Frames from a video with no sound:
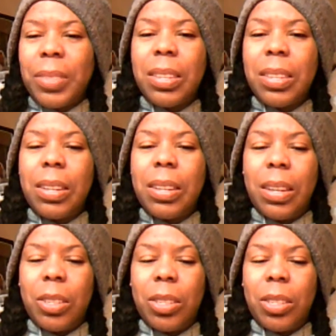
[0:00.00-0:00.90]

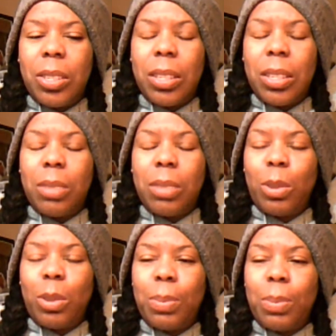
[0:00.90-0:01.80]
Cede, she's in the
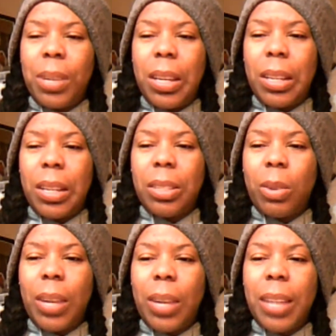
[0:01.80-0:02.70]
Philippines.
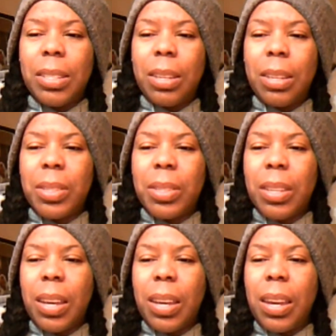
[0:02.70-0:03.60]
Her last name
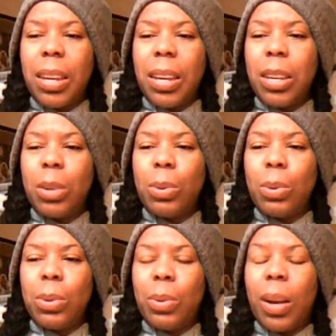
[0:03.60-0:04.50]
is
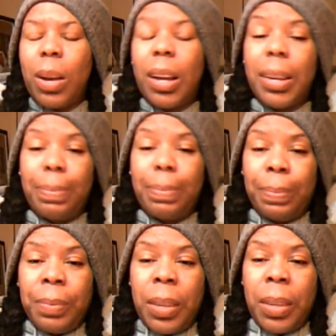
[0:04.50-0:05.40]
Aqui.
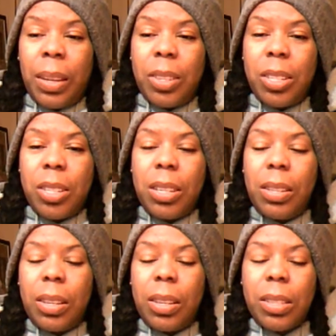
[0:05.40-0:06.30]
She
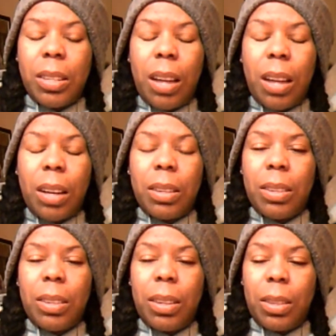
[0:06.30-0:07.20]
does a lot
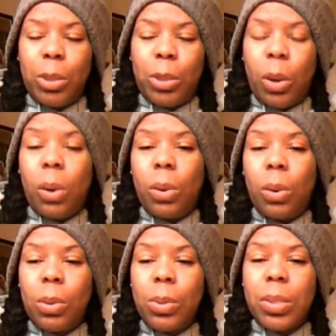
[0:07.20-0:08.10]
of
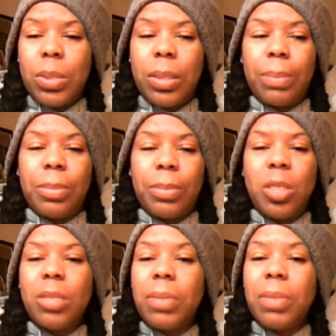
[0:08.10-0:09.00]
dolls, and
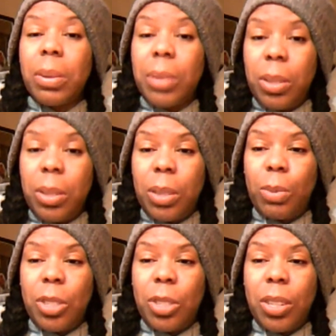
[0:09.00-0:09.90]
she's very good at
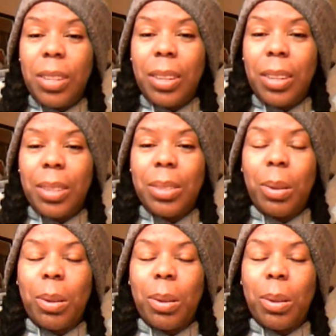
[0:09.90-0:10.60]
what she does.